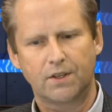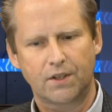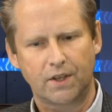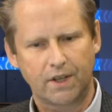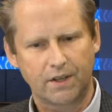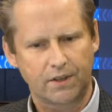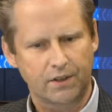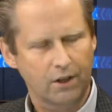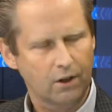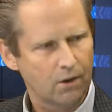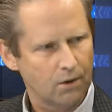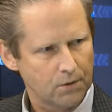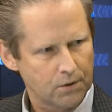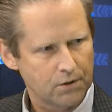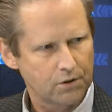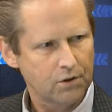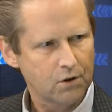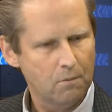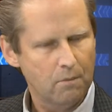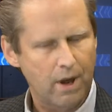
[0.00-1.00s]
is the
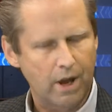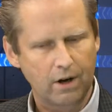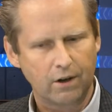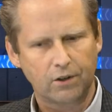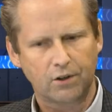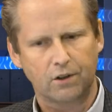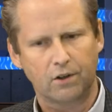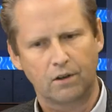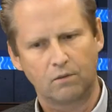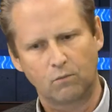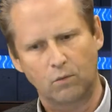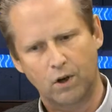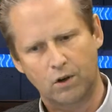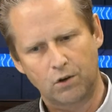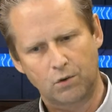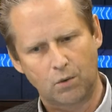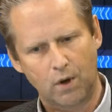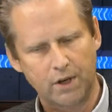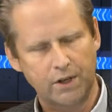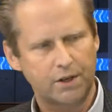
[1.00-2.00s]
closest competitor, and we're
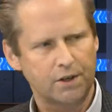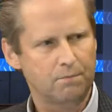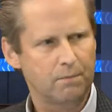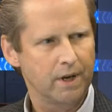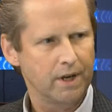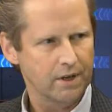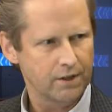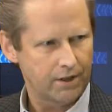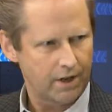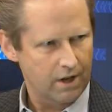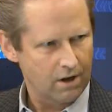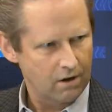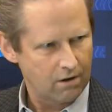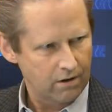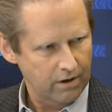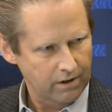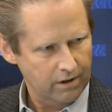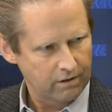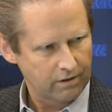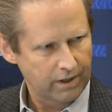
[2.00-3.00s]
twice as big as they
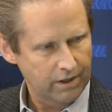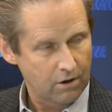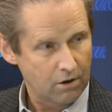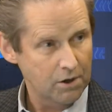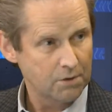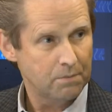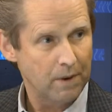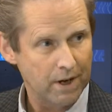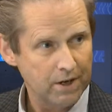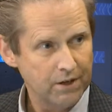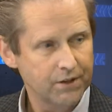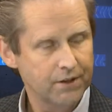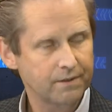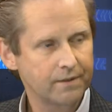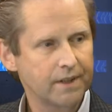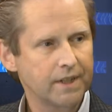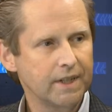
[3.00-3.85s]
are in our space.